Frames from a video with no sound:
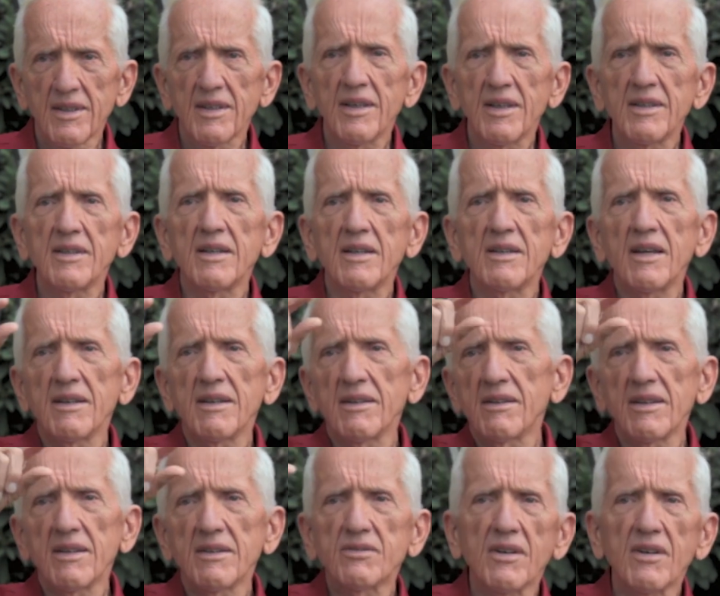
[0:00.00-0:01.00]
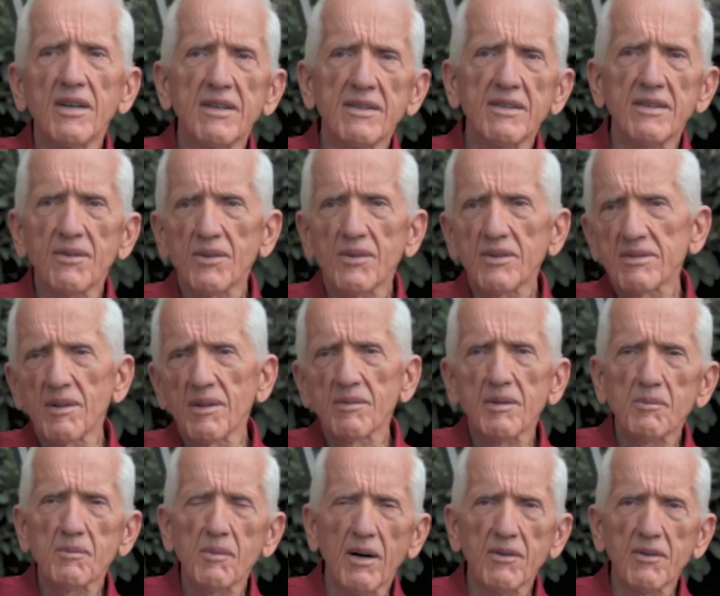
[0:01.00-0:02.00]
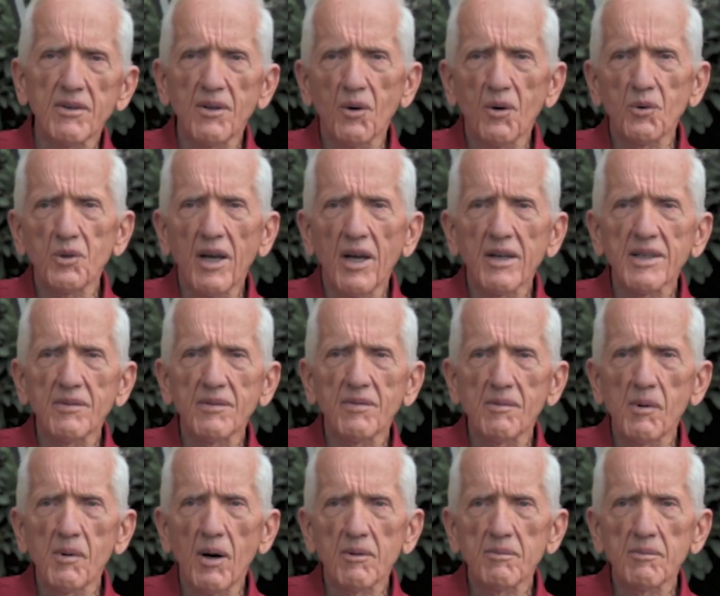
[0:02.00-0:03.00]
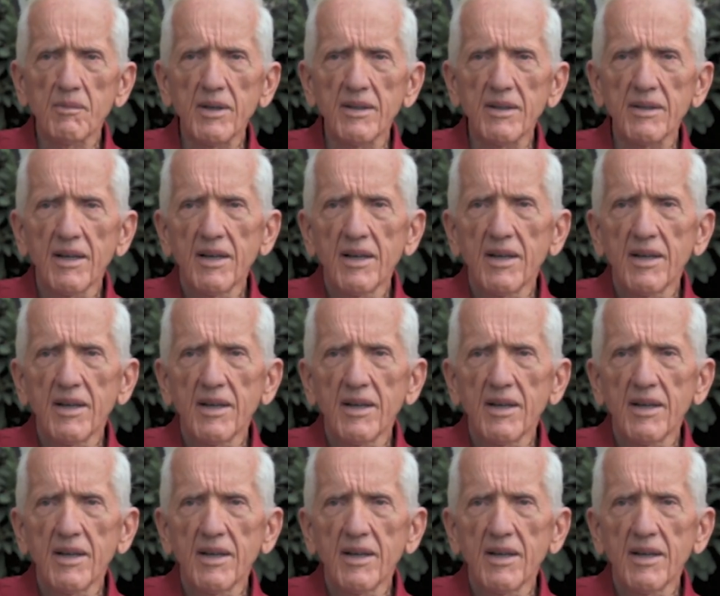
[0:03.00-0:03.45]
And then they, they said there was something about, you know, negative about meat.